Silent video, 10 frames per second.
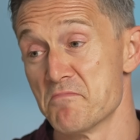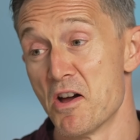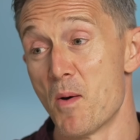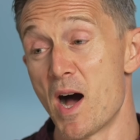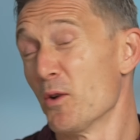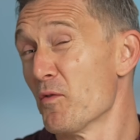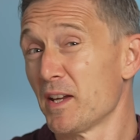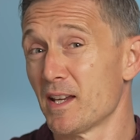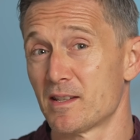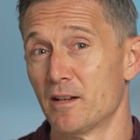No, I don't
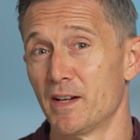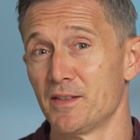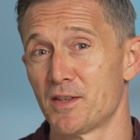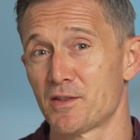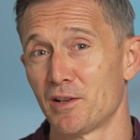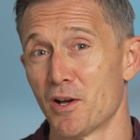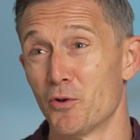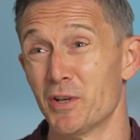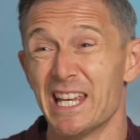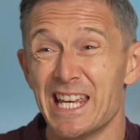think it's an Aventus
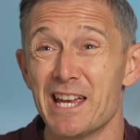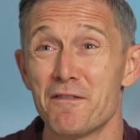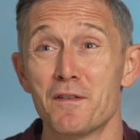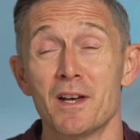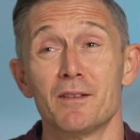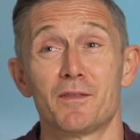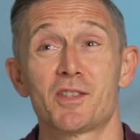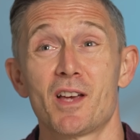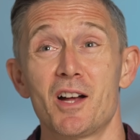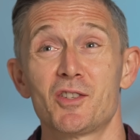clone. If
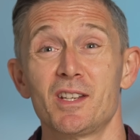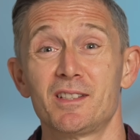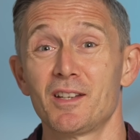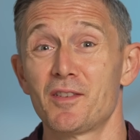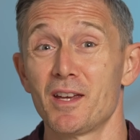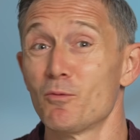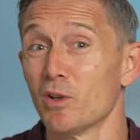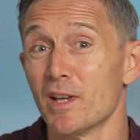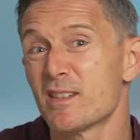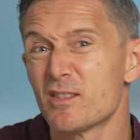Versace did think, well,
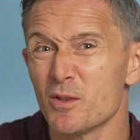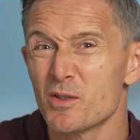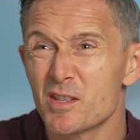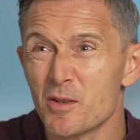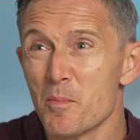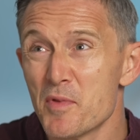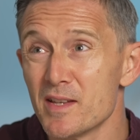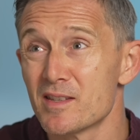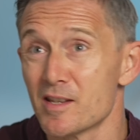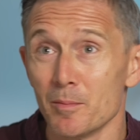let's do
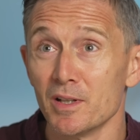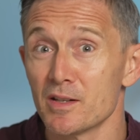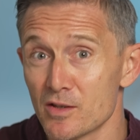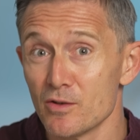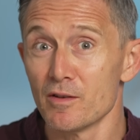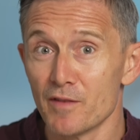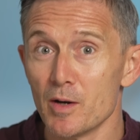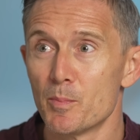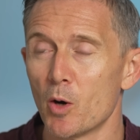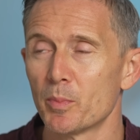something similar to the
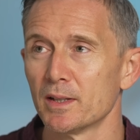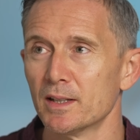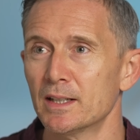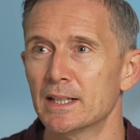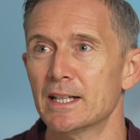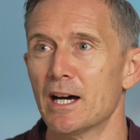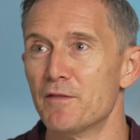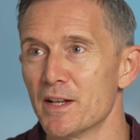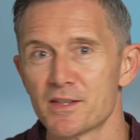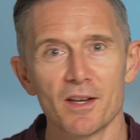very popular
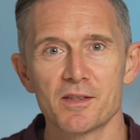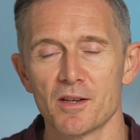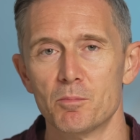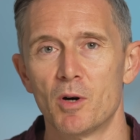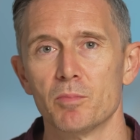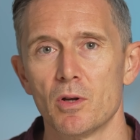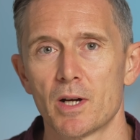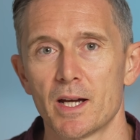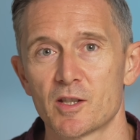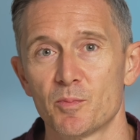Aventus and
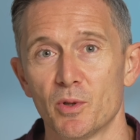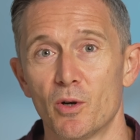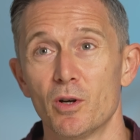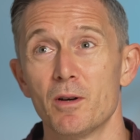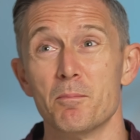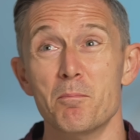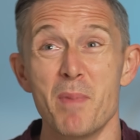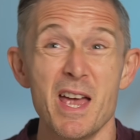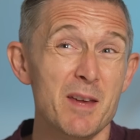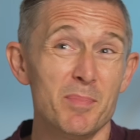Montblanc Explorer.
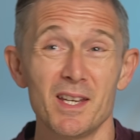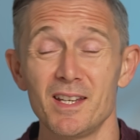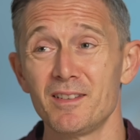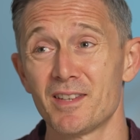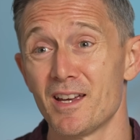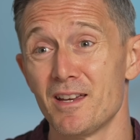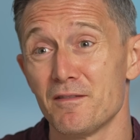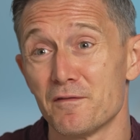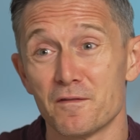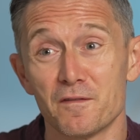Maybe
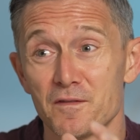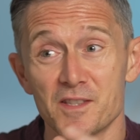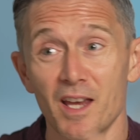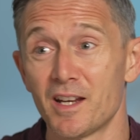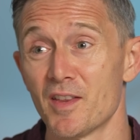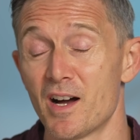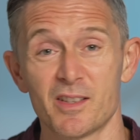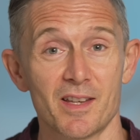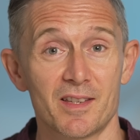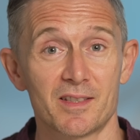they've taken that
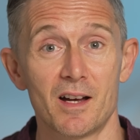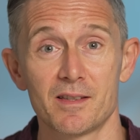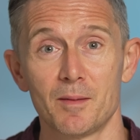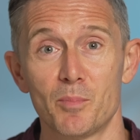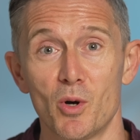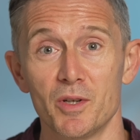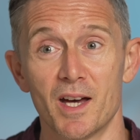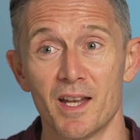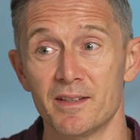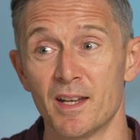as their starting point
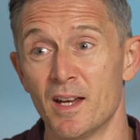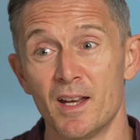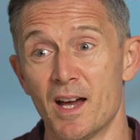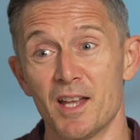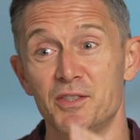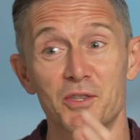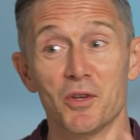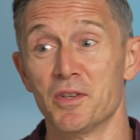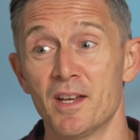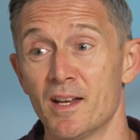and, and
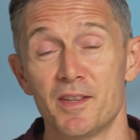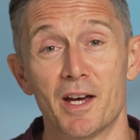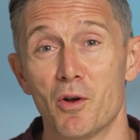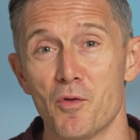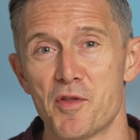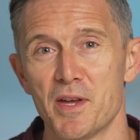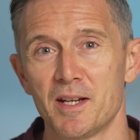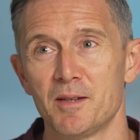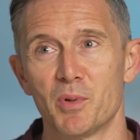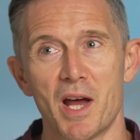done their own
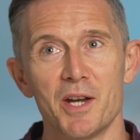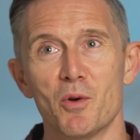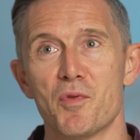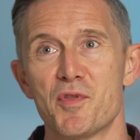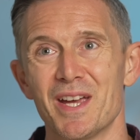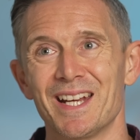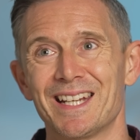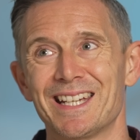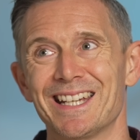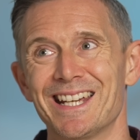thing, but I don't
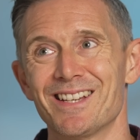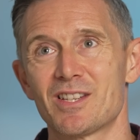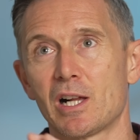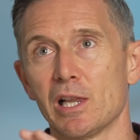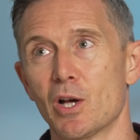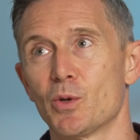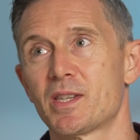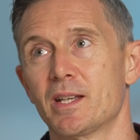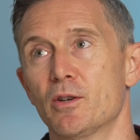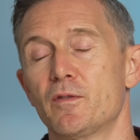think it's close
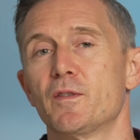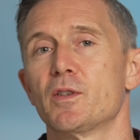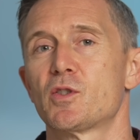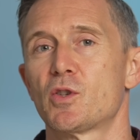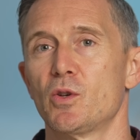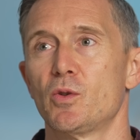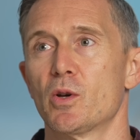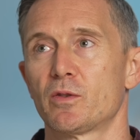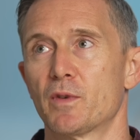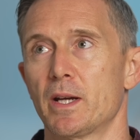enough to
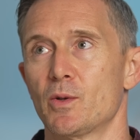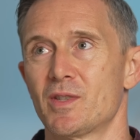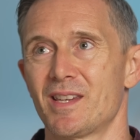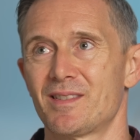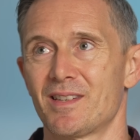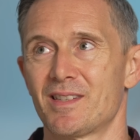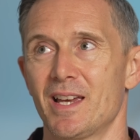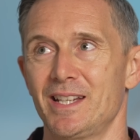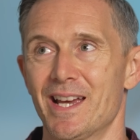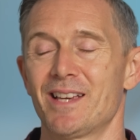those fragrances to
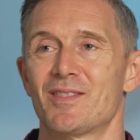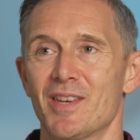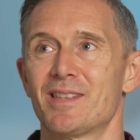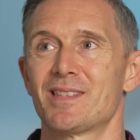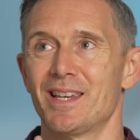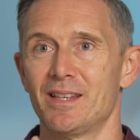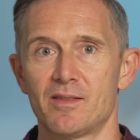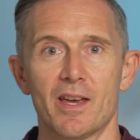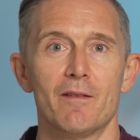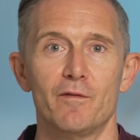say, yes, this is
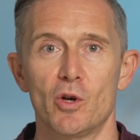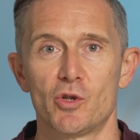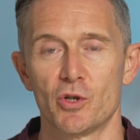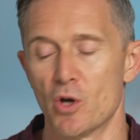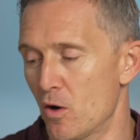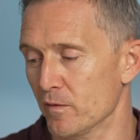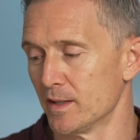their version of